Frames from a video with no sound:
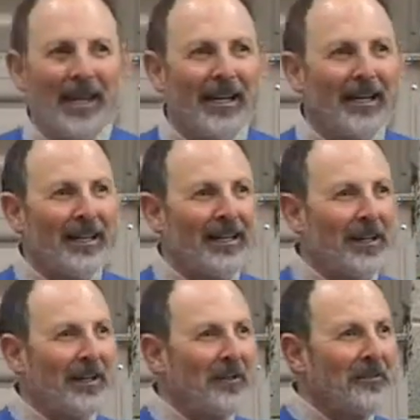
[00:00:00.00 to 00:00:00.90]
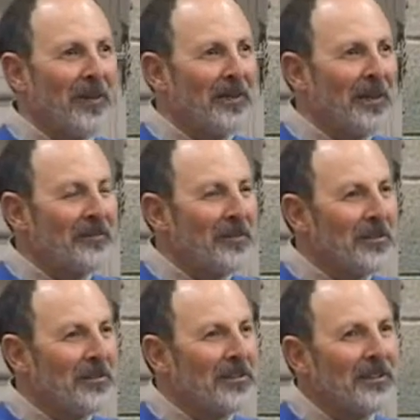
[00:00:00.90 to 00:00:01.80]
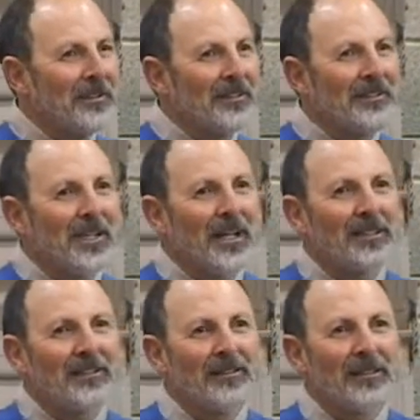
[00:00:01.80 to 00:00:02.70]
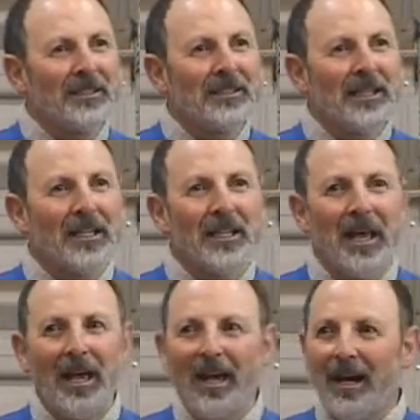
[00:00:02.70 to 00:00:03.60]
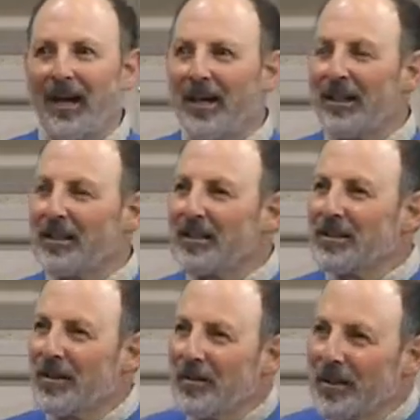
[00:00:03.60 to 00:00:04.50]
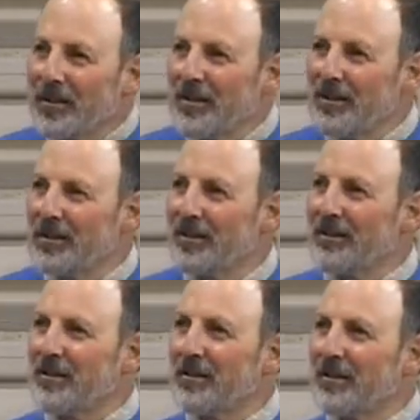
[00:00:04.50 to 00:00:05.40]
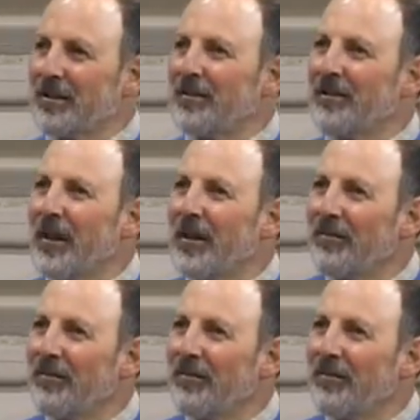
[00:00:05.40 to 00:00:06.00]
And I found after using these activities that it's so much easier to convey